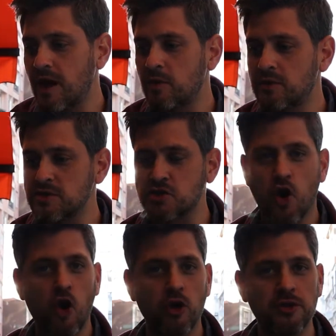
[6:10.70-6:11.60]
That one was
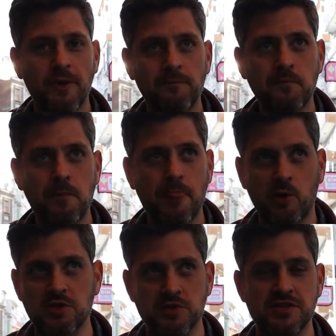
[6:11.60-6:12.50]
cold,
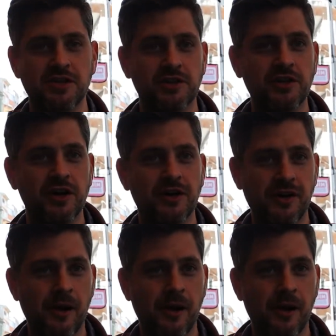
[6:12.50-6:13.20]
which was still good.